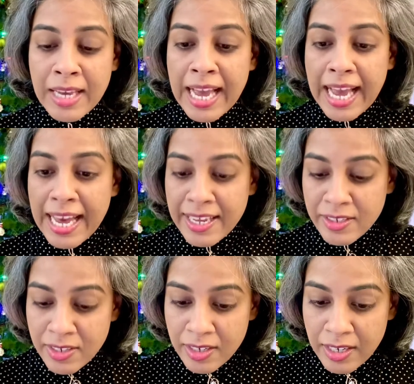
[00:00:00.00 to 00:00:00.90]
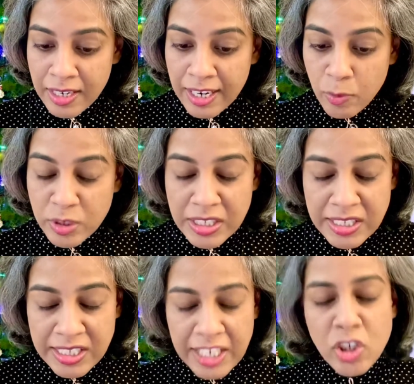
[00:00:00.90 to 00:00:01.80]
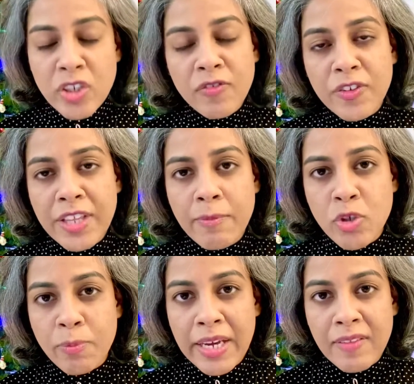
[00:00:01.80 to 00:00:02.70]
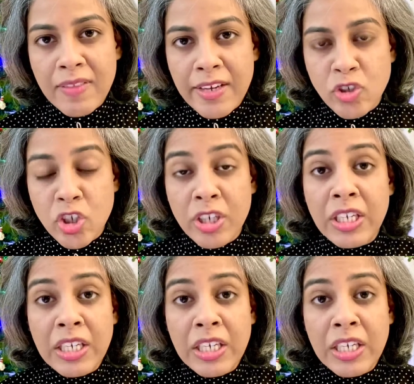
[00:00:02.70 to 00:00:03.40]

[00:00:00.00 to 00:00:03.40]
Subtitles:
And it was essential for them to make that journey